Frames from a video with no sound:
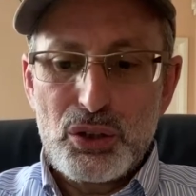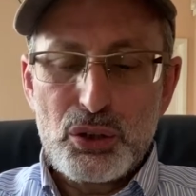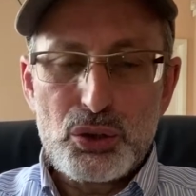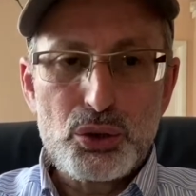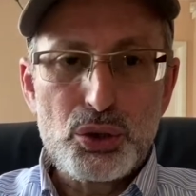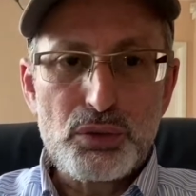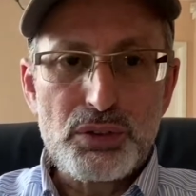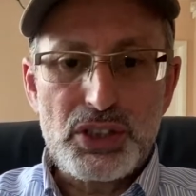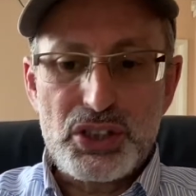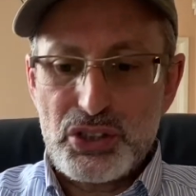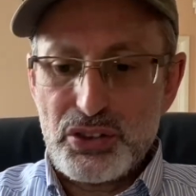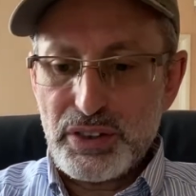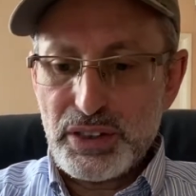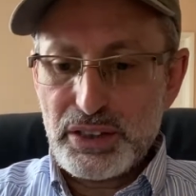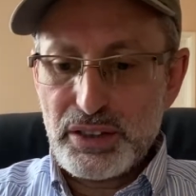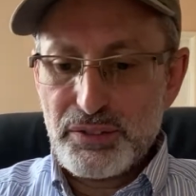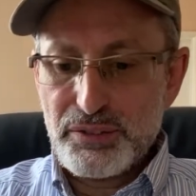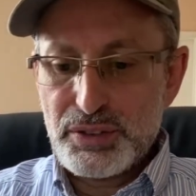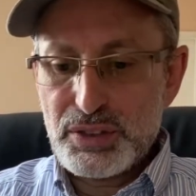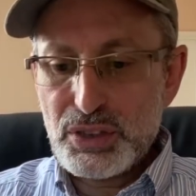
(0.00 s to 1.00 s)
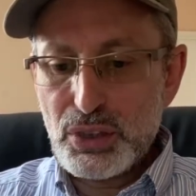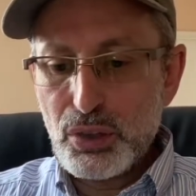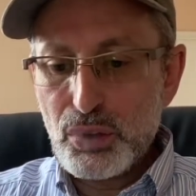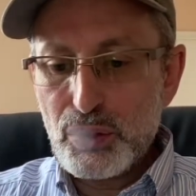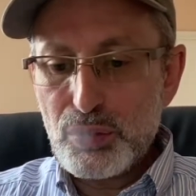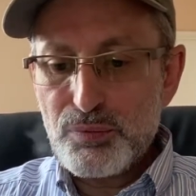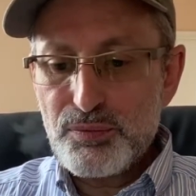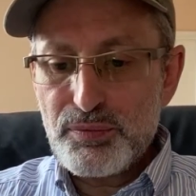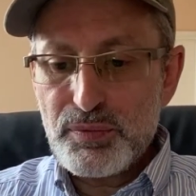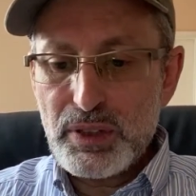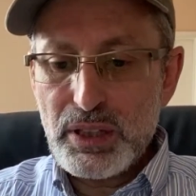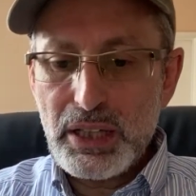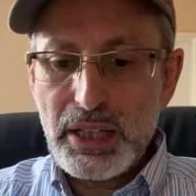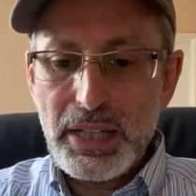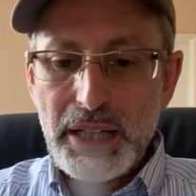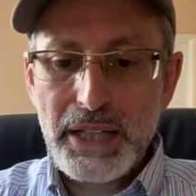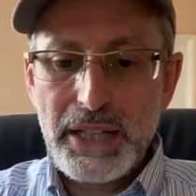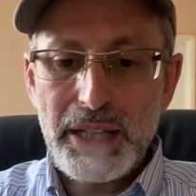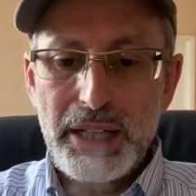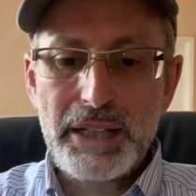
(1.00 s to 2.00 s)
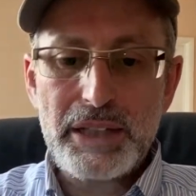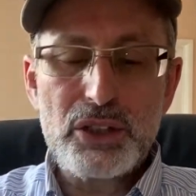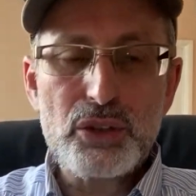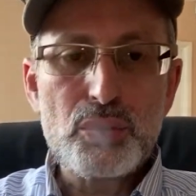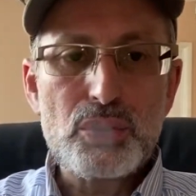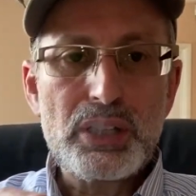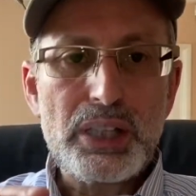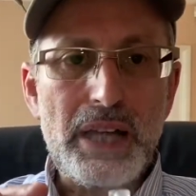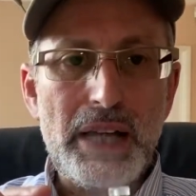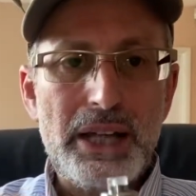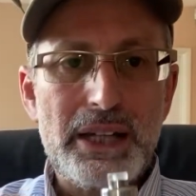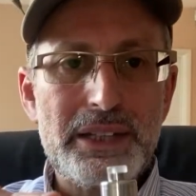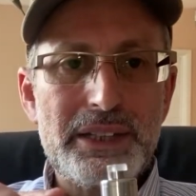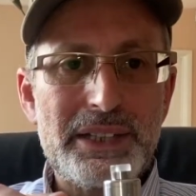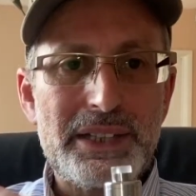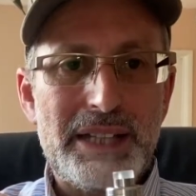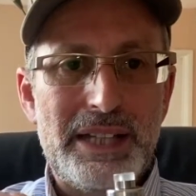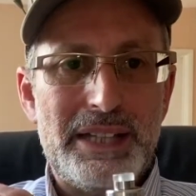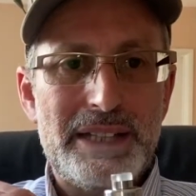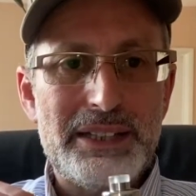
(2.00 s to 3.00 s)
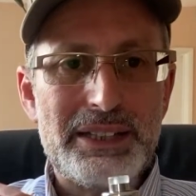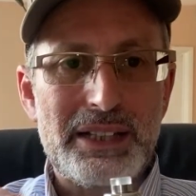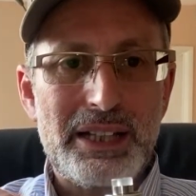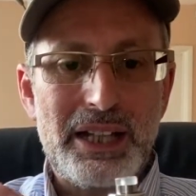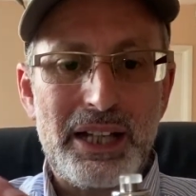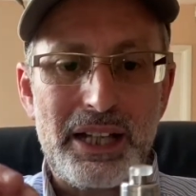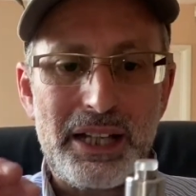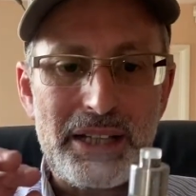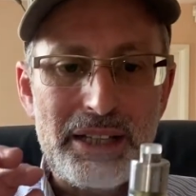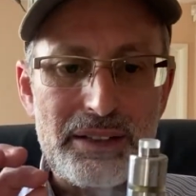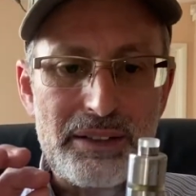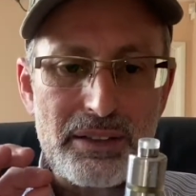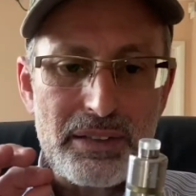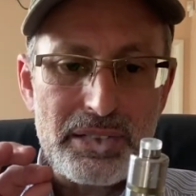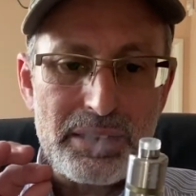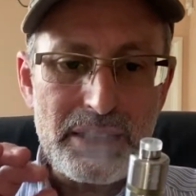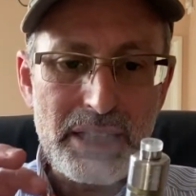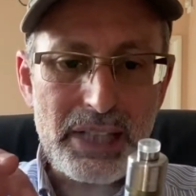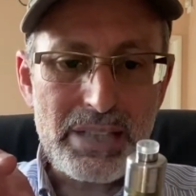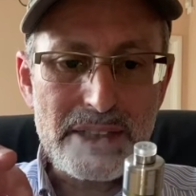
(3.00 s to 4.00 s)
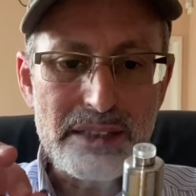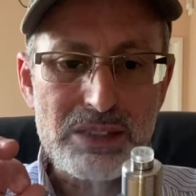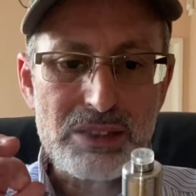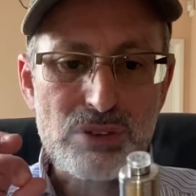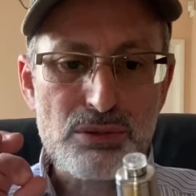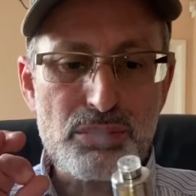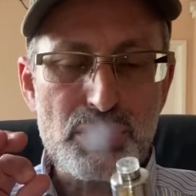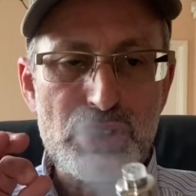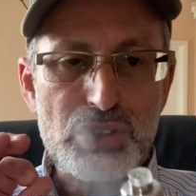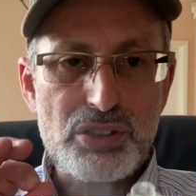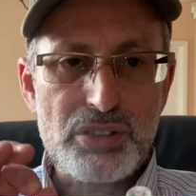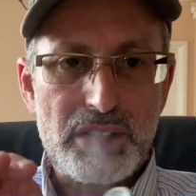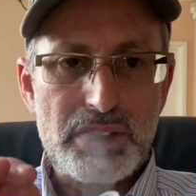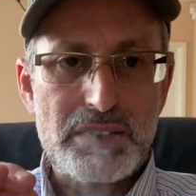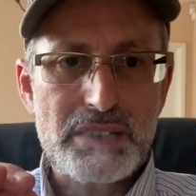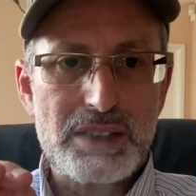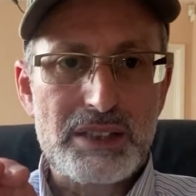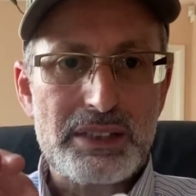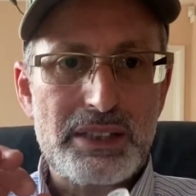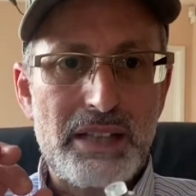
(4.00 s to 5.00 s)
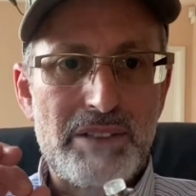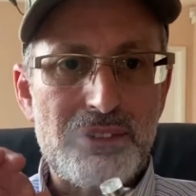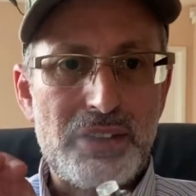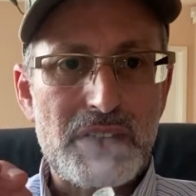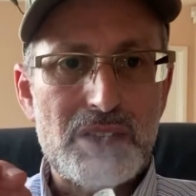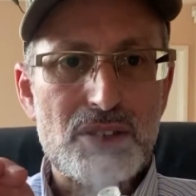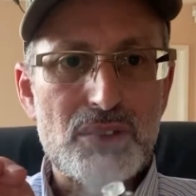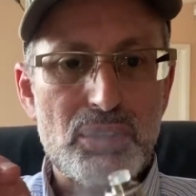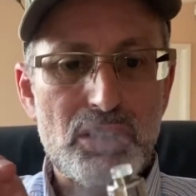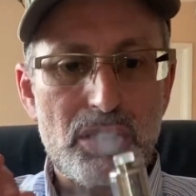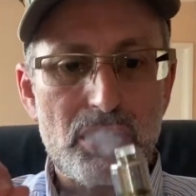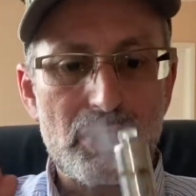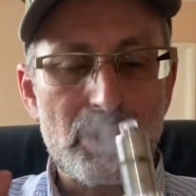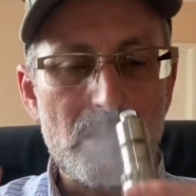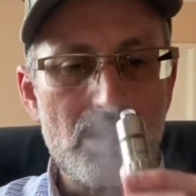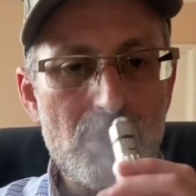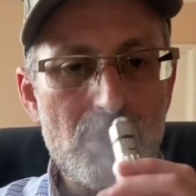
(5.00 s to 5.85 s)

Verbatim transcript: too restrictive. So here you can get a nice restricted direct long,